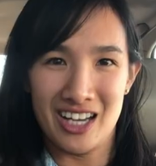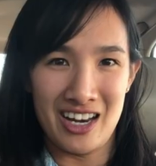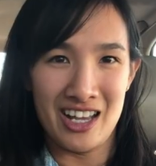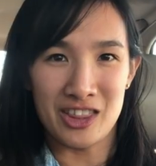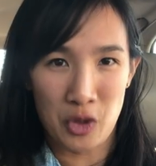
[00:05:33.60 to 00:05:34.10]

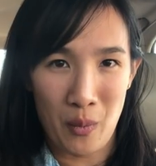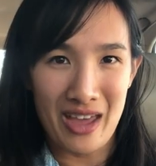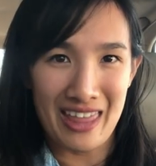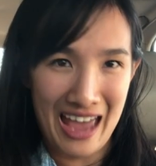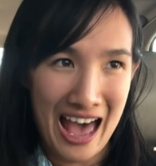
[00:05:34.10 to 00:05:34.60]
done it the
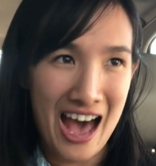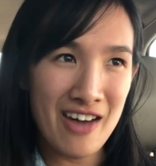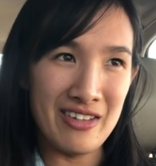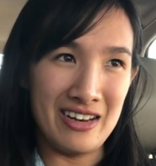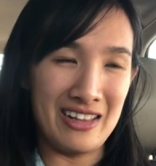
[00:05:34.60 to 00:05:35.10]
way they
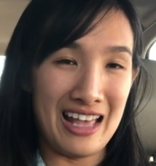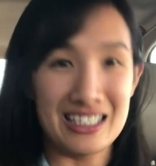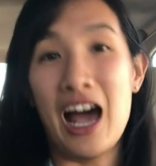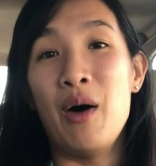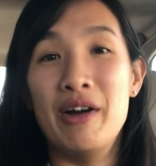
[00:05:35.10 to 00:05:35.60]
have and
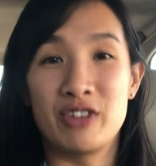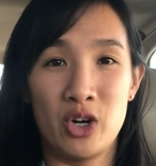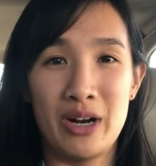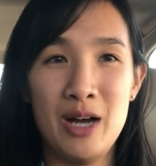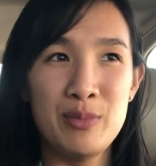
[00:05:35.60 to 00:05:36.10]
that's how I've
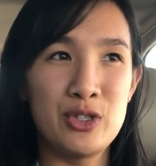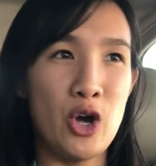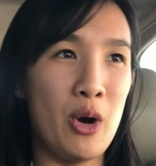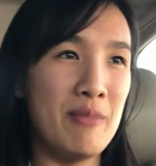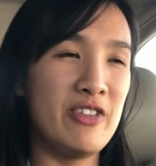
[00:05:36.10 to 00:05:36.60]
grown up.
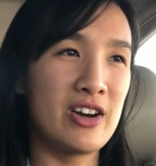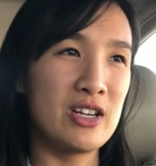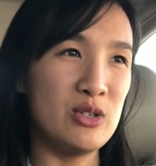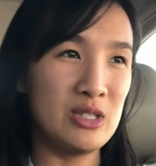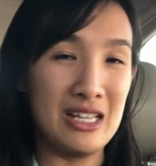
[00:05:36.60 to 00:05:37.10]
So I'm
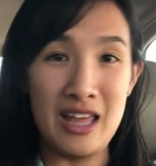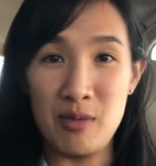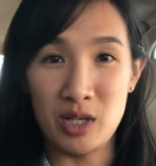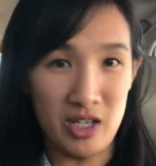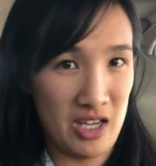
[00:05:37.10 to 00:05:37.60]
very used to
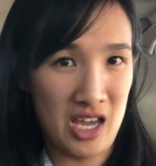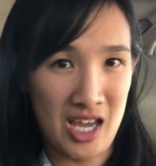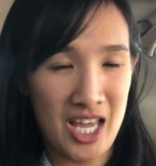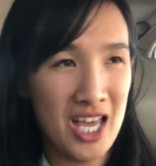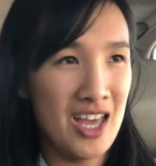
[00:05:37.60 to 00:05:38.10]
them
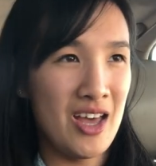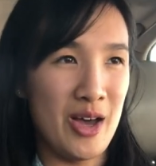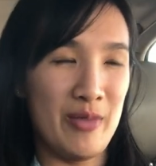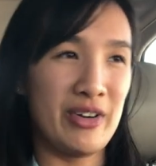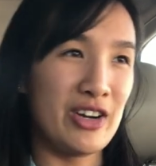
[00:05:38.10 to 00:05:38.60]
cooking.
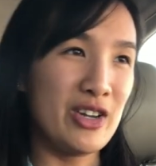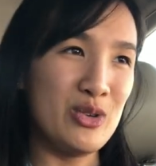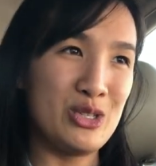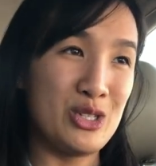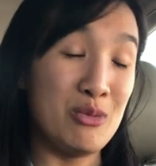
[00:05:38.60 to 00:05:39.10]
I'm very
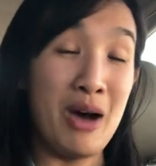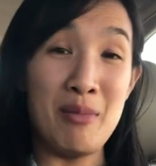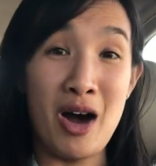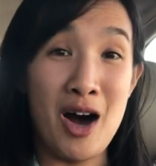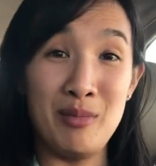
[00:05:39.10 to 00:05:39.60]
used to my
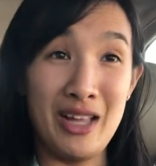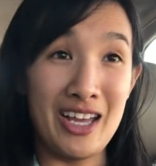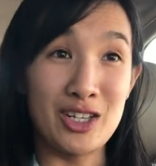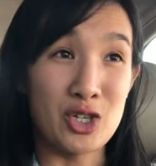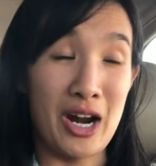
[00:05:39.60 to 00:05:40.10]
mom
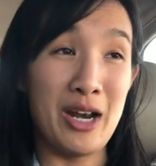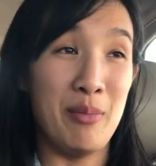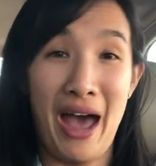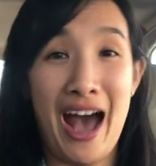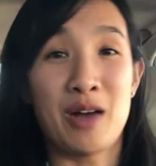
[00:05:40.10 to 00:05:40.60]
like trying to
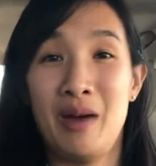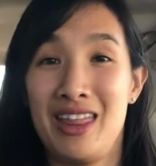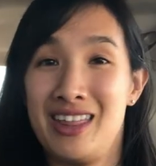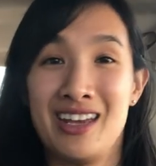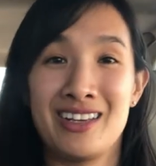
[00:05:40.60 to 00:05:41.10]
pack my
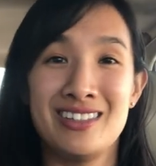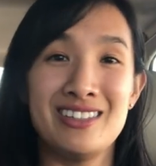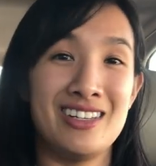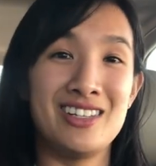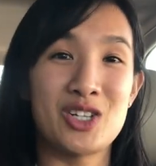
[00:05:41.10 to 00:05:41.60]

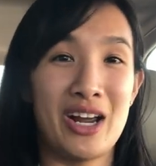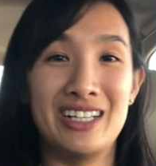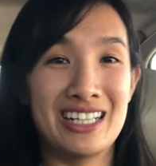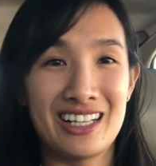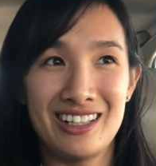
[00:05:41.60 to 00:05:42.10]
things and
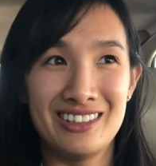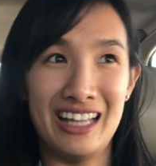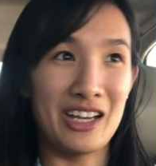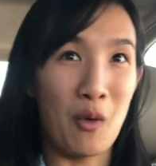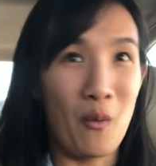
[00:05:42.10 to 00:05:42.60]
trying to
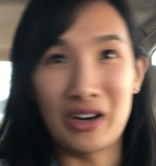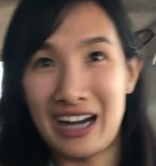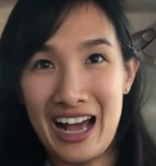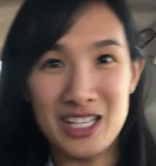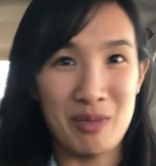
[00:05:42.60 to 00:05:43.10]
like
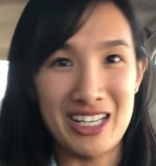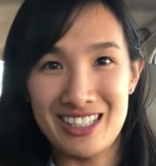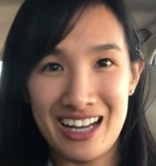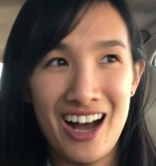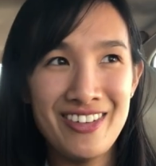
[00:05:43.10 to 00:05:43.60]
organize my
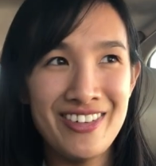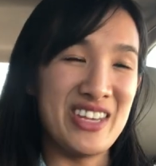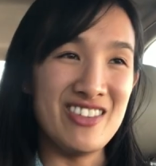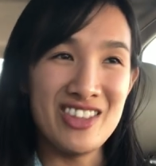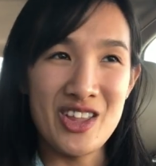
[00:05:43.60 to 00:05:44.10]
stuff.
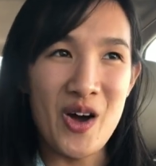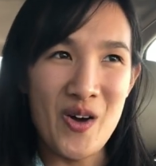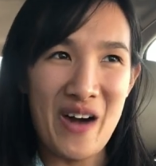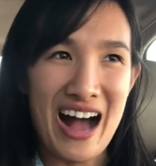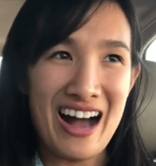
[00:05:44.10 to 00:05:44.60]
Even
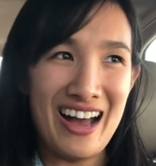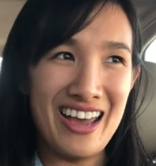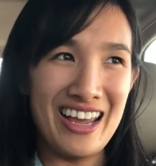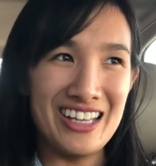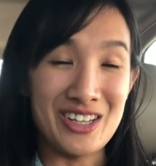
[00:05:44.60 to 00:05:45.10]
though
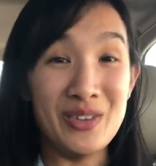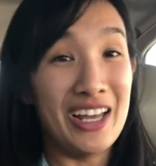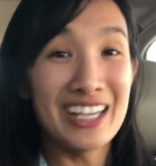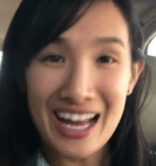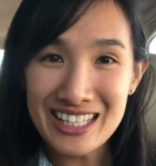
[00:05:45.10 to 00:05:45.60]
I don't
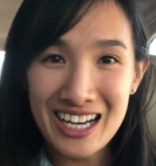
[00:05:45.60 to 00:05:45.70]
like it at